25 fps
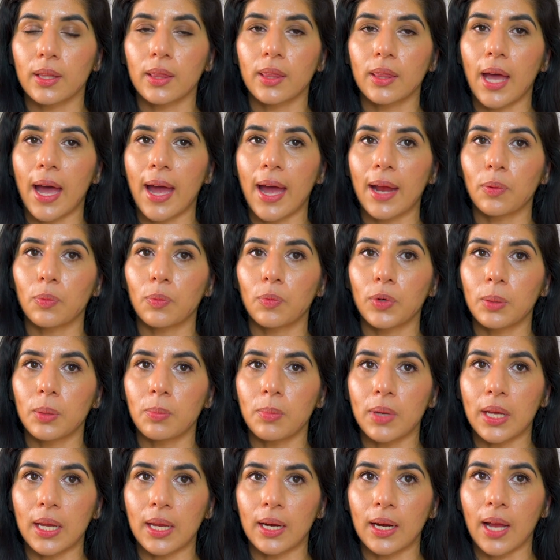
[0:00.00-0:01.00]
That would
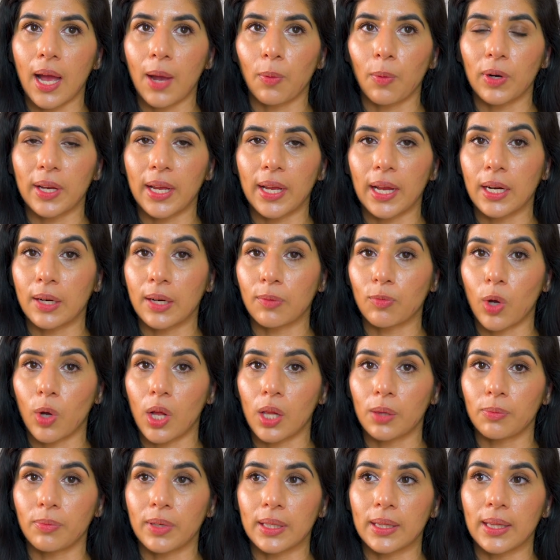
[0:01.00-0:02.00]
mean I would get
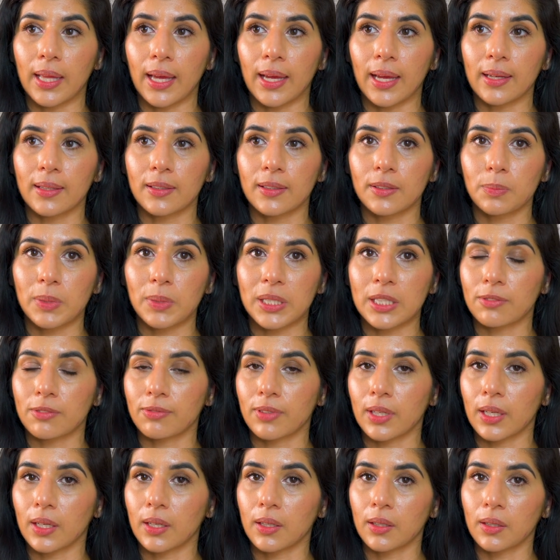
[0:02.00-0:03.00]
involved with like
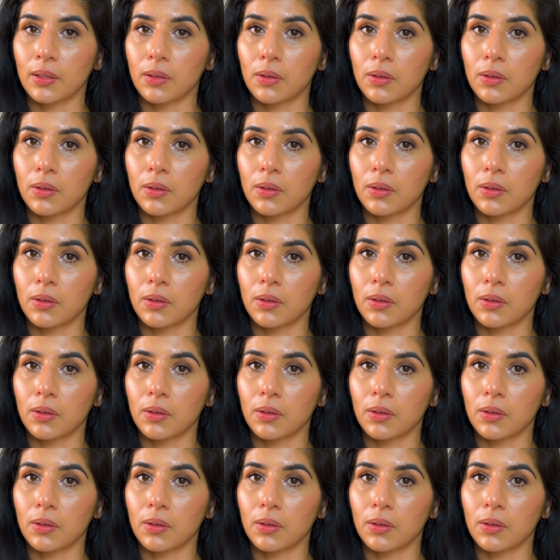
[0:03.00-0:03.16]
specific